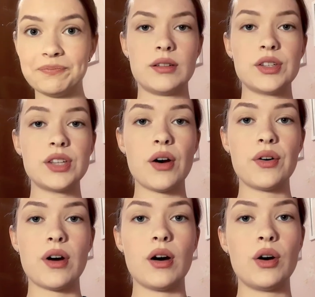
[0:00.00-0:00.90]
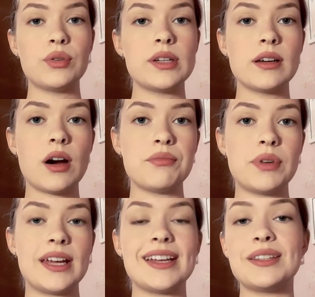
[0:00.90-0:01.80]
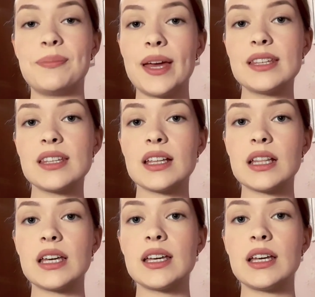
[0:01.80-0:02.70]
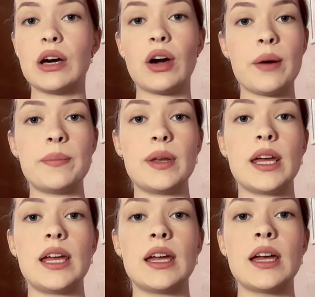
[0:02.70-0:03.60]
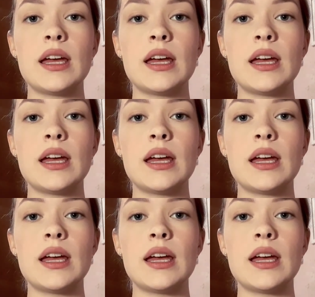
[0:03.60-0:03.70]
So a holding company is basically a company